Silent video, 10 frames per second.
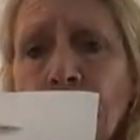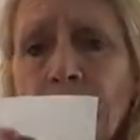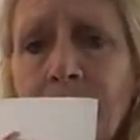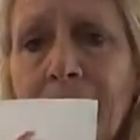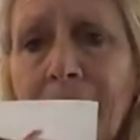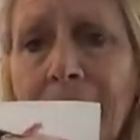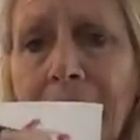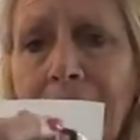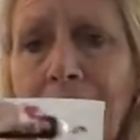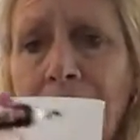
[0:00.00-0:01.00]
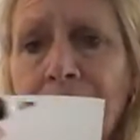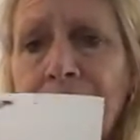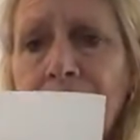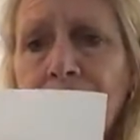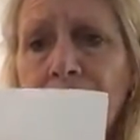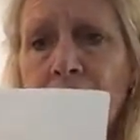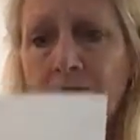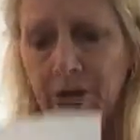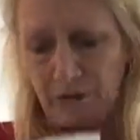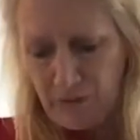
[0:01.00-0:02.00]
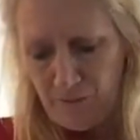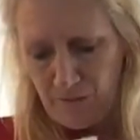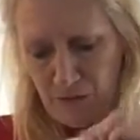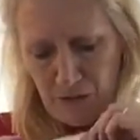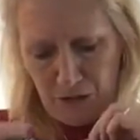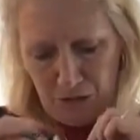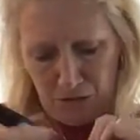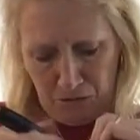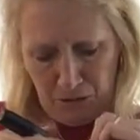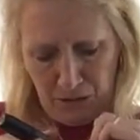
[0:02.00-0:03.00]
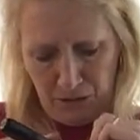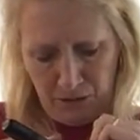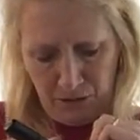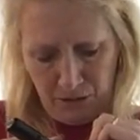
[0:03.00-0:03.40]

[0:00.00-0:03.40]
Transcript: you want to make half of a heart. So I'm going to try to do that